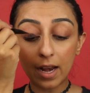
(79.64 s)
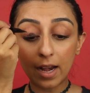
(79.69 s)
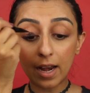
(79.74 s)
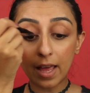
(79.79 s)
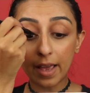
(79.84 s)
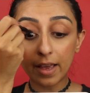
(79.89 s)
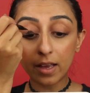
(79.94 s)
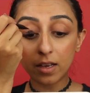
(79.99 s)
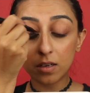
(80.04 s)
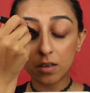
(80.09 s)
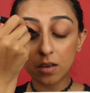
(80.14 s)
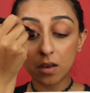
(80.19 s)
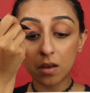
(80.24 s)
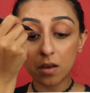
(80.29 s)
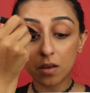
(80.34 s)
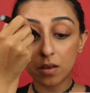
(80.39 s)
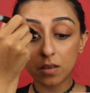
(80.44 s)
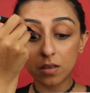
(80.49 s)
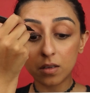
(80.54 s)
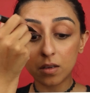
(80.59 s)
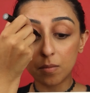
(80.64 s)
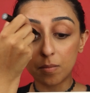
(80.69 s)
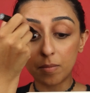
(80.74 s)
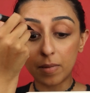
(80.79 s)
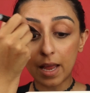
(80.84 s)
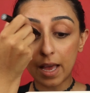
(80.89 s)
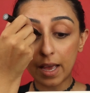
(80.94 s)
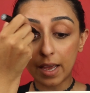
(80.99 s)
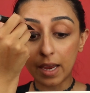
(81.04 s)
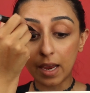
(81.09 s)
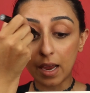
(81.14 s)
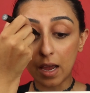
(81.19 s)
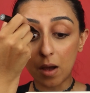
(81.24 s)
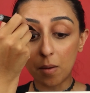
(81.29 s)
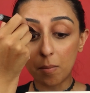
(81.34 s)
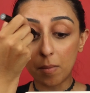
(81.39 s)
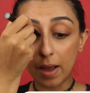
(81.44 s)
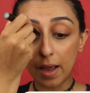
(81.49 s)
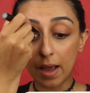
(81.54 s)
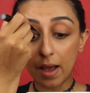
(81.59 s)
I like blacking
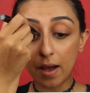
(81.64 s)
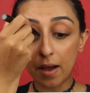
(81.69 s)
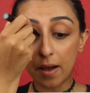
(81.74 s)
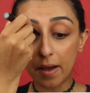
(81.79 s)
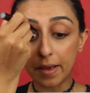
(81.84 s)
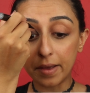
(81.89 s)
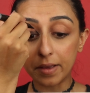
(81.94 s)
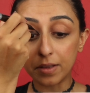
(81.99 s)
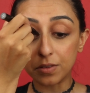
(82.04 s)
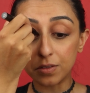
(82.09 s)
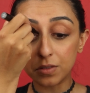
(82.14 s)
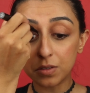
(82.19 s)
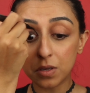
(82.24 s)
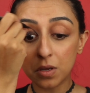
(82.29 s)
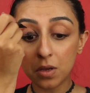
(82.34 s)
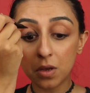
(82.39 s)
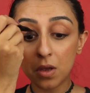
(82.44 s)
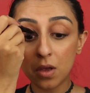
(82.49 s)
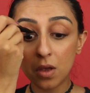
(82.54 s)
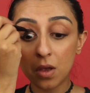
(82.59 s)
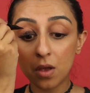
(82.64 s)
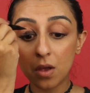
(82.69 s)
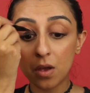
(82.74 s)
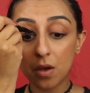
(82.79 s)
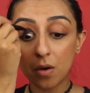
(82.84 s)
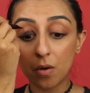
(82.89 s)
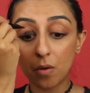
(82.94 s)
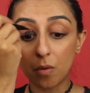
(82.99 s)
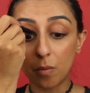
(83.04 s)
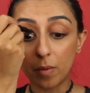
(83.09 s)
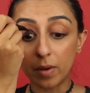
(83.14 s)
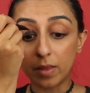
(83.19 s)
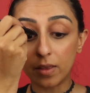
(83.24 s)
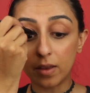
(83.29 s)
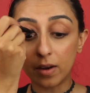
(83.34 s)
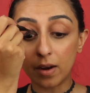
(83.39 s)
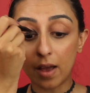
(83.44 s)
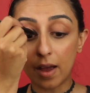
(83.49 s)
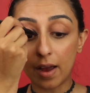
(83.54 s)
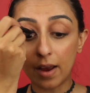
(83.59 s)
out my eyes with
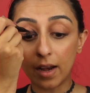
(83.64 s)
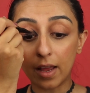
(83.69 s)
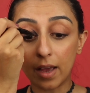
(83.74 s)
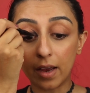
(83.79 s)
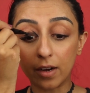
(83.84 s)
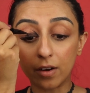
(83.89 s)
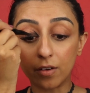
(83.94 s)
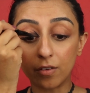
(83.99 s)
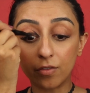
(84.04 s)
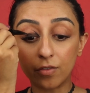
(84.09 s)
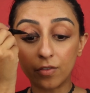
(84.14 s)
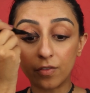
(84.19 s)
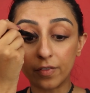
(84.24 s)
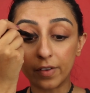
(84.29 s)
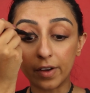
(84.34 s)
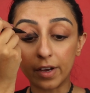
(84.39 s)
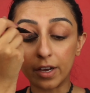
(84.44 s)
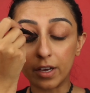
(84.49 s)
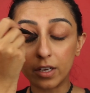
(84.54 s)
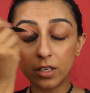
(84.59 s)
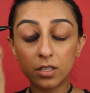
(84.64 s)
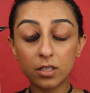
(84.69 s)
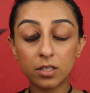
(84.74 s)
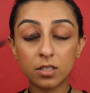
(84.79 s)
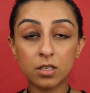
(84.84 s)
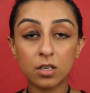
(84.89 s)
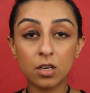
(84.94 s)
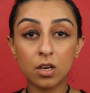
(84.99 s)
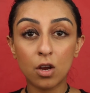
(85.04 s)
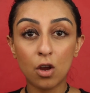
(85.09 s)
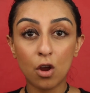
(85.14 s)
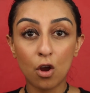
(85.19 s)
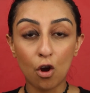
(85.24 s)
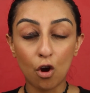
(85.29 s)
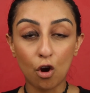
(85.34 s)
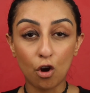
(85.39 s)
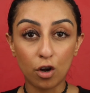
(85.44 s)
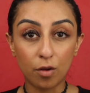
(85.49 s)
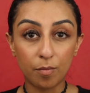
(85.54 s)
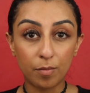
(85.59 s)
an eyeliner first,
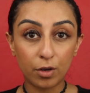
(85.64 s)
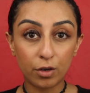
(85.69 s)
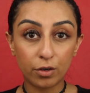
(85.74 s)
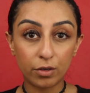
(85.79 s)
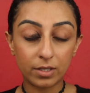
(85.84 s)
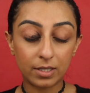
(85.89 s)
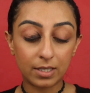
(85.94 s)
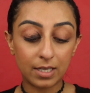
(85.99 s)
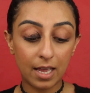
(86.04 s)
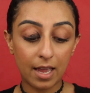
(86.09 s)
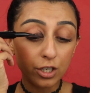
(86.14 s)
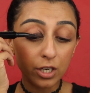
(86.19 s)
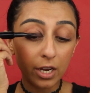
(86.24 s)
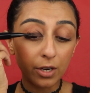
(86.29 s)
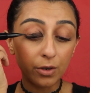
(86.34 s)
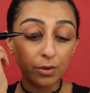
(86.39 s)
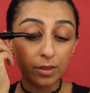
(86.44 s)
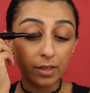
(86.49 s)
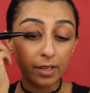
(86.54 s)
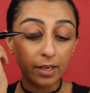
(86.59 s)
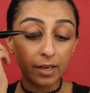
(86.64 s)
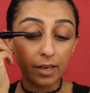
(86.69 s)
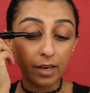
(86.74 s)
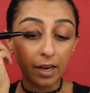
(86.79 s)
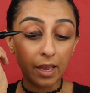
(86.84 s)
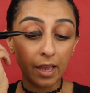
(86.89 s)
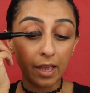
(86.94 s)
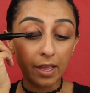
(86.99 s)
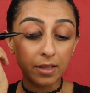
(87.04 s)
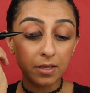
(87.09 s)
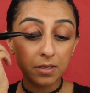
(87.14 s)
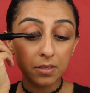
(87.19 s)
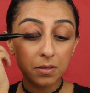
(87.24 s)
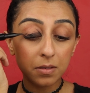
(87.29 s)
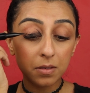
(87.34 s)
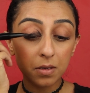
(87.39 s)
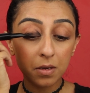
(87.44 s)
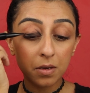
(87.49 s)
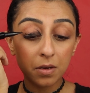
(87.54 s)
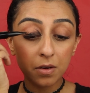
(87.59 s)
only because the shadow then
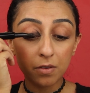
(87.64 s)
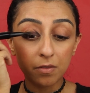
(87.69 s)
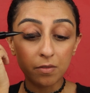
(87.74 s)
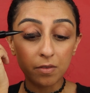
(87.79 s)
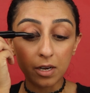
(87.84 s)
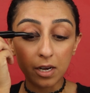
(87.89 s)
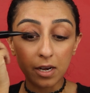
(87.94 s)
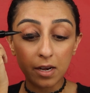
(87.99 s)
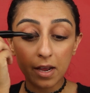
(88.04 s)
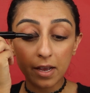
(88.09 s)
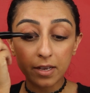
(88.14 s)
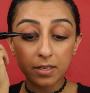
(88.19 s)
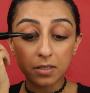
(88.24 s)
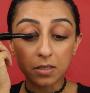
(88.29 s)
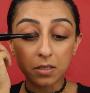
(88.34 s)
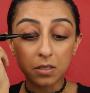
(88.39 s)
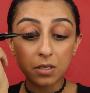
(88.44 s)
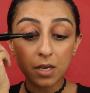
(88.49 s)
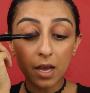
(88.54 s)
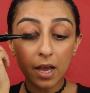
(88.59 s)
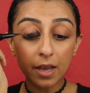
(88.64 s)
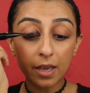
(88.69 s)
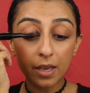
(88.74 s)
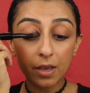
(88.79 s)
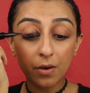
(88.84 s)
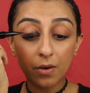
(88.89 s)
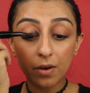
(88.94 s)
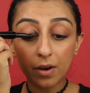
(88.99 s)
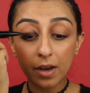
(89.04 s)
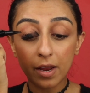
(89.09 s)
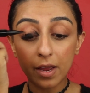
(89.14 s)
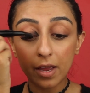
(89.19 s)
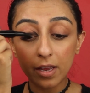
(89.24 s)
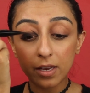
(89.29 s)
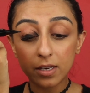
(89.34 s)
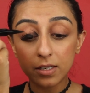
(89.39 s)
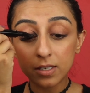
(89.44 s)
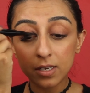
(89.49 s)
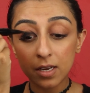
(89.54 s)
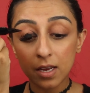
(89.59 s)
gets really nice and tacky on
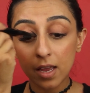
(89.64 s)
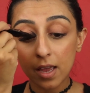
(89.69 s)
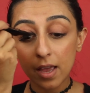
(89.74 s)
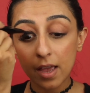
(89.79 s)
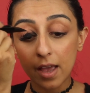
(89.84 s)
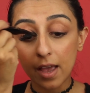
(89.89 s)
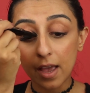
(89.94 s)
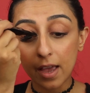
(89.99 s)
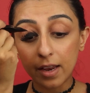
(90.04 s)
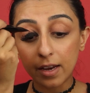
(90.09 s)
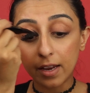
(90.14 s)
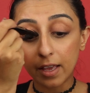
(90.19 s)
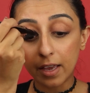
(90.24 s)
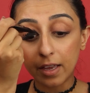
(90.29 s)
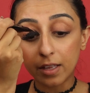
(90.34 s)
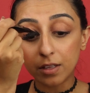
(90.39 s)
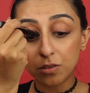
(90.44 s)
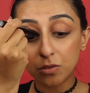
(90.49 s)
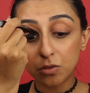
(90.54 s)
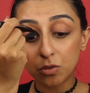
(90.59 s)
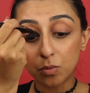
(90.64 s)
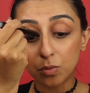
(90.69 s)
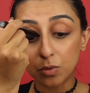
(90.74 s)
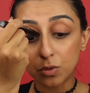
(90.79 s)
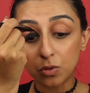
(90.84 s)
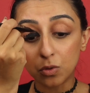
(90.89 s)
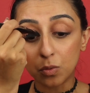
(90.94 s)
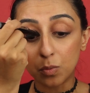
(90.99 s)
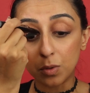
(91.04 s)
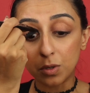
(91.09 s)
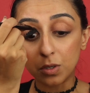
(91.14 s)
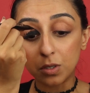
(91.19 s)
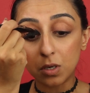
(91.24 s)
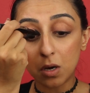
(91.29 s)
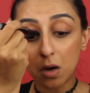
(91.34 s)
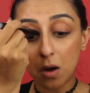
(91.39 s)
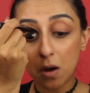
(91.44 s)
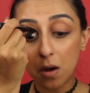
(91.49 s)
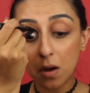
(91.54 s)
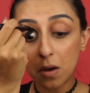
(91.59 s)
it and it gets super
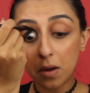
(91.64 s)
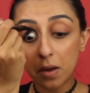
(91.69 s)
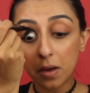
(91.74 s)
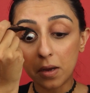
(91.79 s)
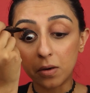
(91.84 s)
dark.